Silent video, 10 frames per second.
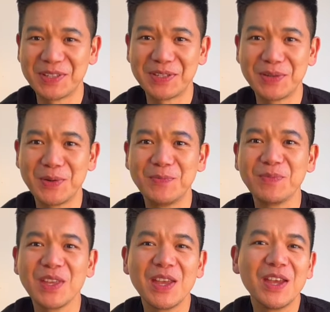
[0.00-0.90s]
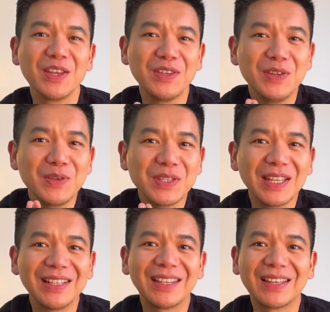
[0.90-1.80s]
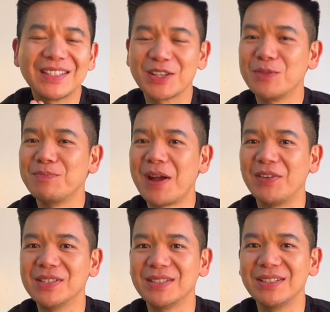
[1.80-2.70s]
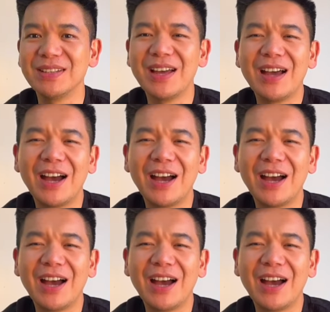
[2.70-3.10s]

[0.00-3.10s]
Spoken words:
So using that as a comparison,